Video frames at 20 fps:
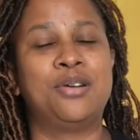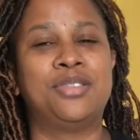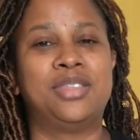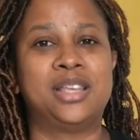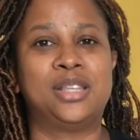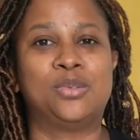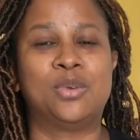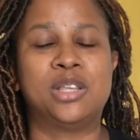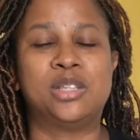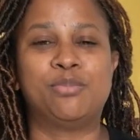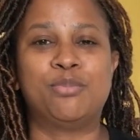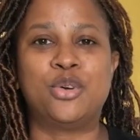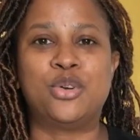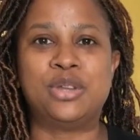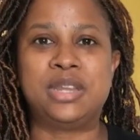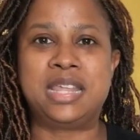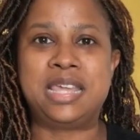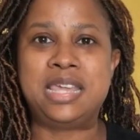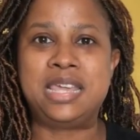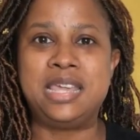This was
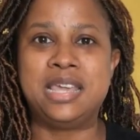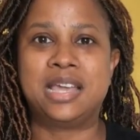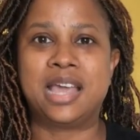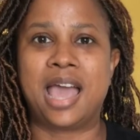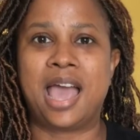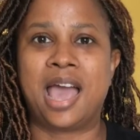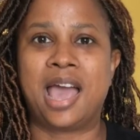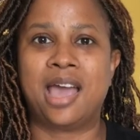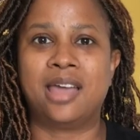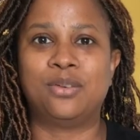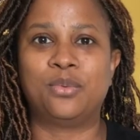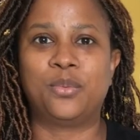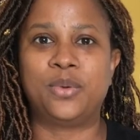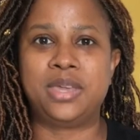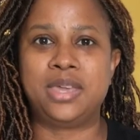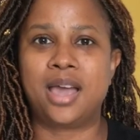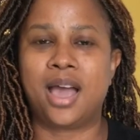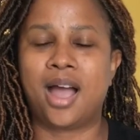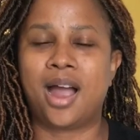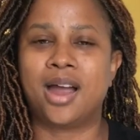Monique, and
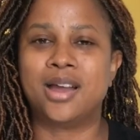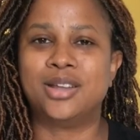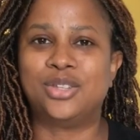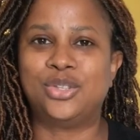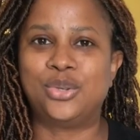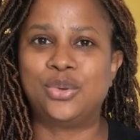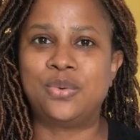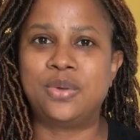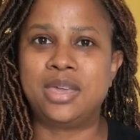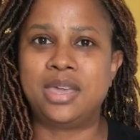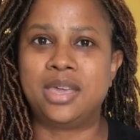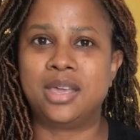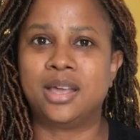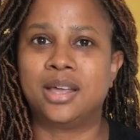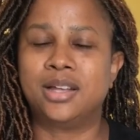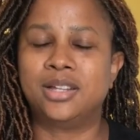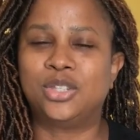we are doing